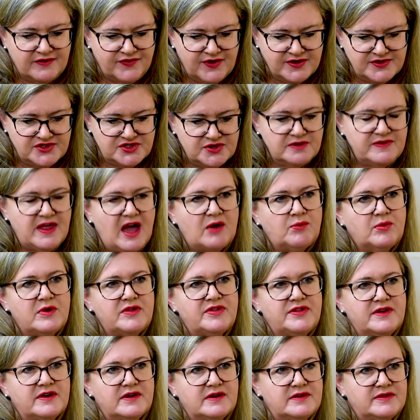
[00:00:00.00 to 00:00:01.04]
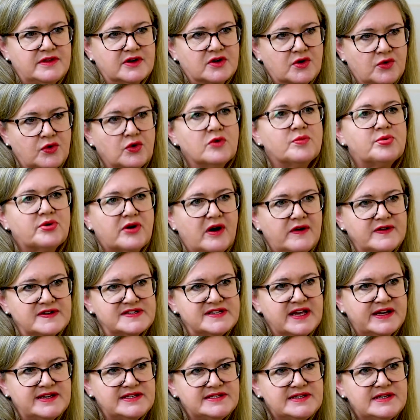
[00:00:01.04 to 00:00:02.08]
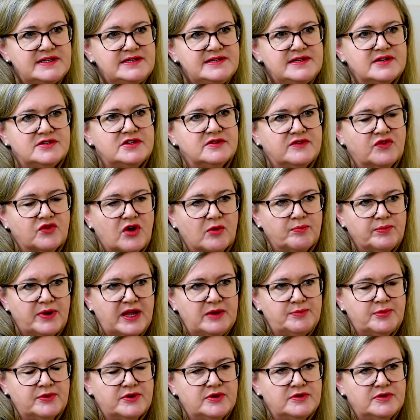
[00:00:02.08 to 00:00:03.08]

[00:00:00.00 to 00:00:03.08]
you do that with the core processes, and you've got people who